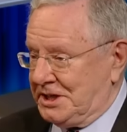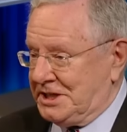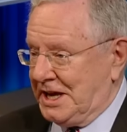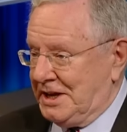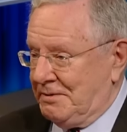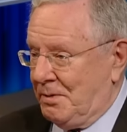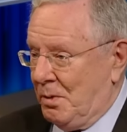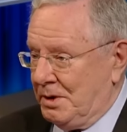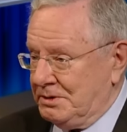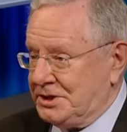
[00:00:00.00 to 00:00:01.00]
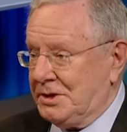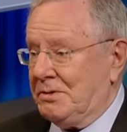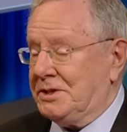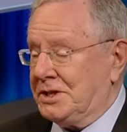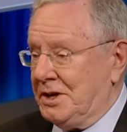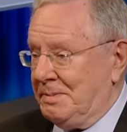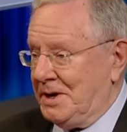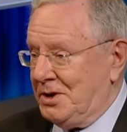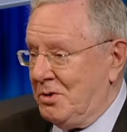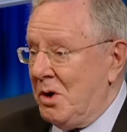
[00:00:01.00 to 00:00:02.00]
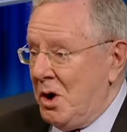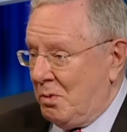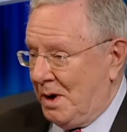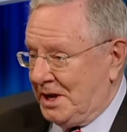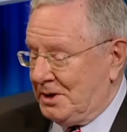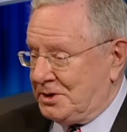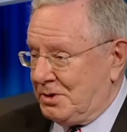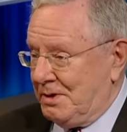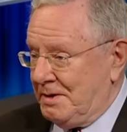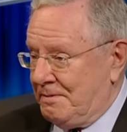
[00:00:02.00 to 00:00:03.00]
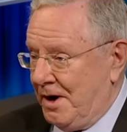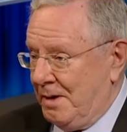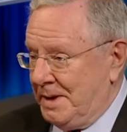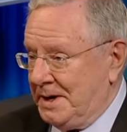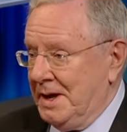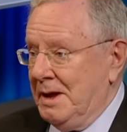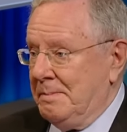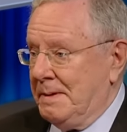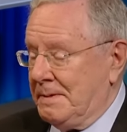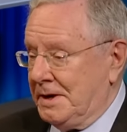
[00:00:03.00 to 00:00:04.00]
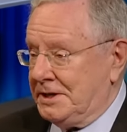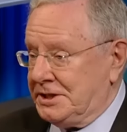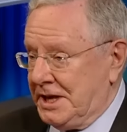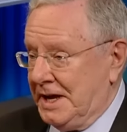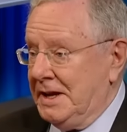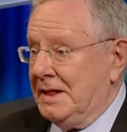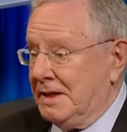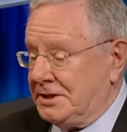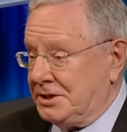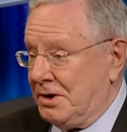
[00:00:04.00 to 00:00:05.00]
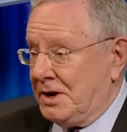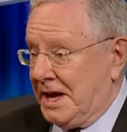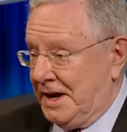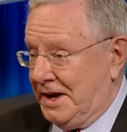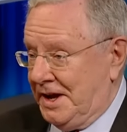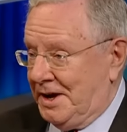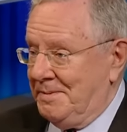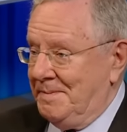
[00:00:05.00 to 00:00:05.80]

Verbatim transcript: executive orders. So it's going to be new regulatory environment. Mm. People are going to say, let's start getting in.